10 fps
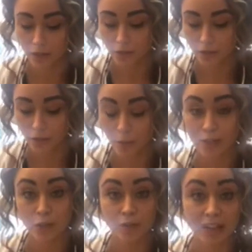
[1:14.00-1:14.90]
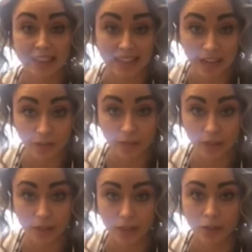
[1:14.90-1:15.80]
So once you've got that
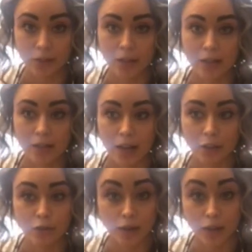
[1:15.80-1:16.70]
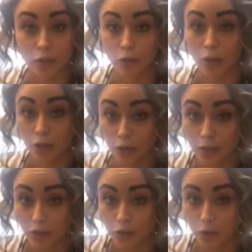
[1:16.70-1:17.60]
figured out, then, and you've got your
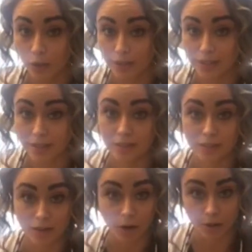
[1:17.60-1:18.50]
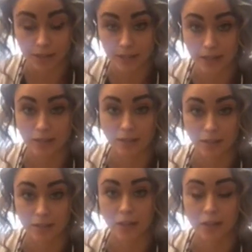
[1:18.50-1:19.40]
undergraduate courses all set
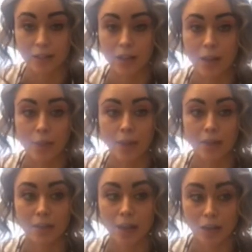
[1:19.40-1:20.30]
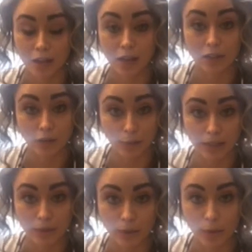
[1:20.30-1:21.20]
aside, then, and you
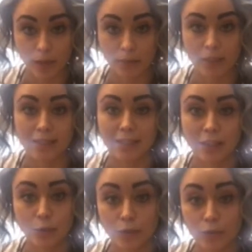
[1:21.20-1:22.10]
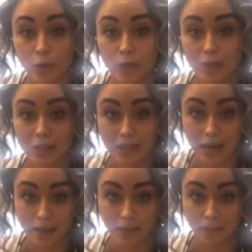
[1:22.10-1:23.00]
meet the requirements, then you want to focus on the DAT.